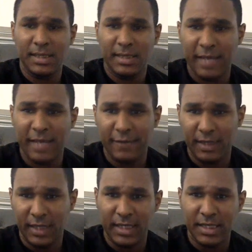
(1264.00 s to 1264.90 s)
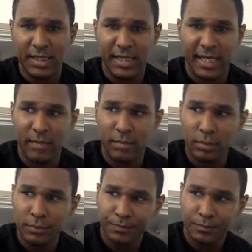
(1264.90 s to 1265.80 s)
definitely
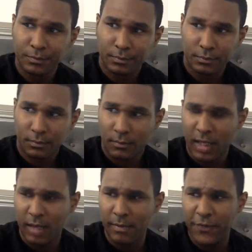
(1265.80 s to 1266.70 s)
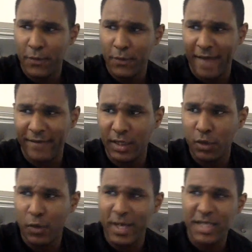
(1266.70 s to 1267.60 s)
understandable. If you have any
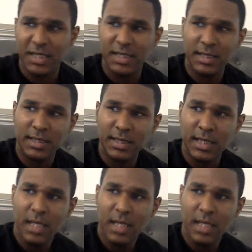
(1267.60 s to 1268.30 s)
questions,